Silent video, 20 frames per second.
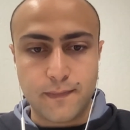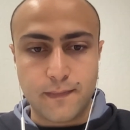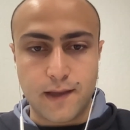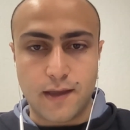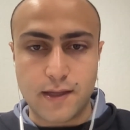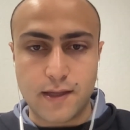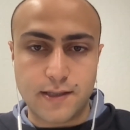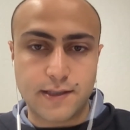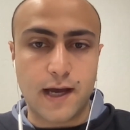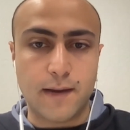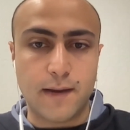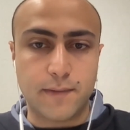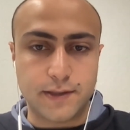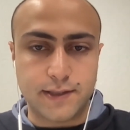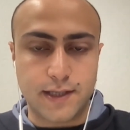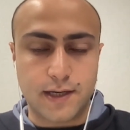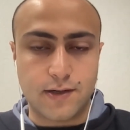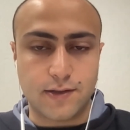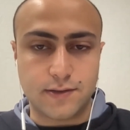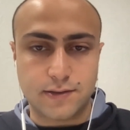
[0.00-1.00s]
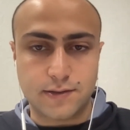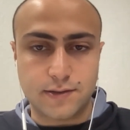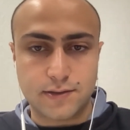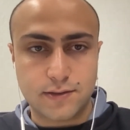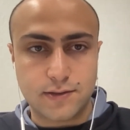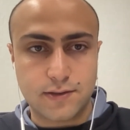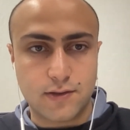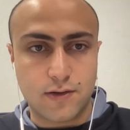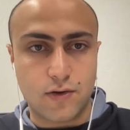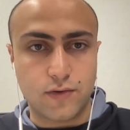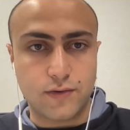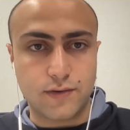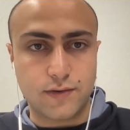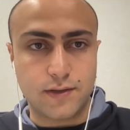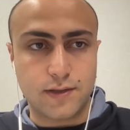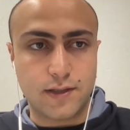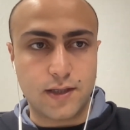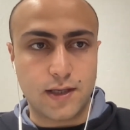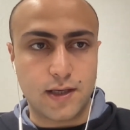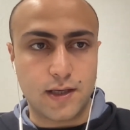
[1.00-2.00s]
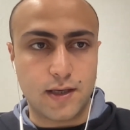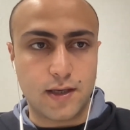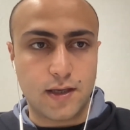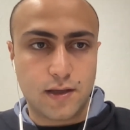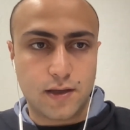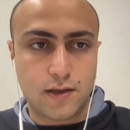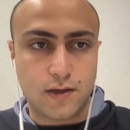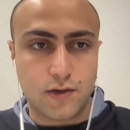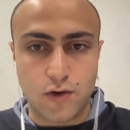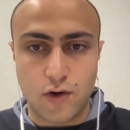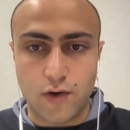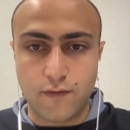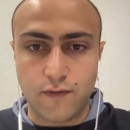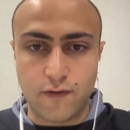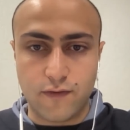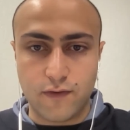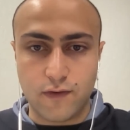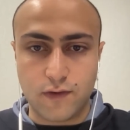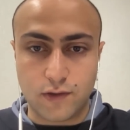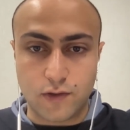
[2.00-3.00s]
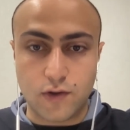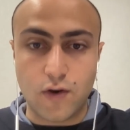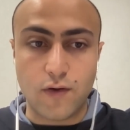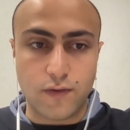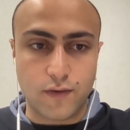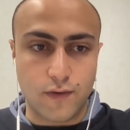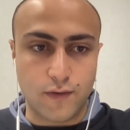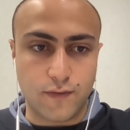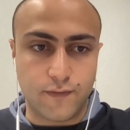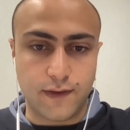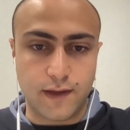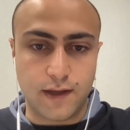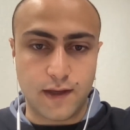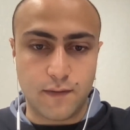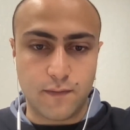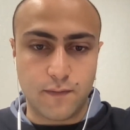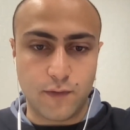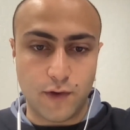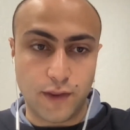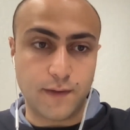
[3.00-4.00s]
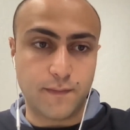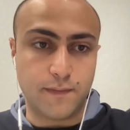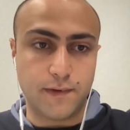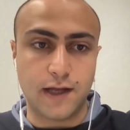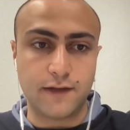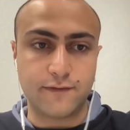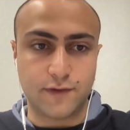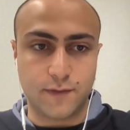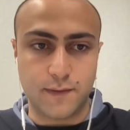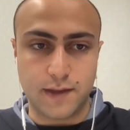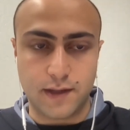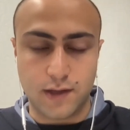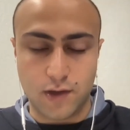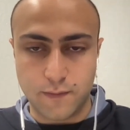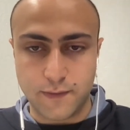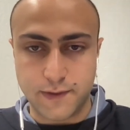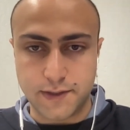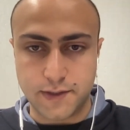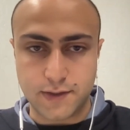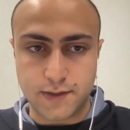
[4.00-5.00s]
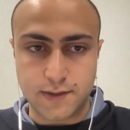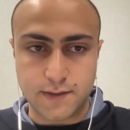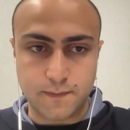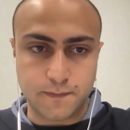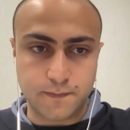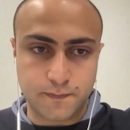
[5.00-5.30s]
and then double down on the growth of both the platform and the open source.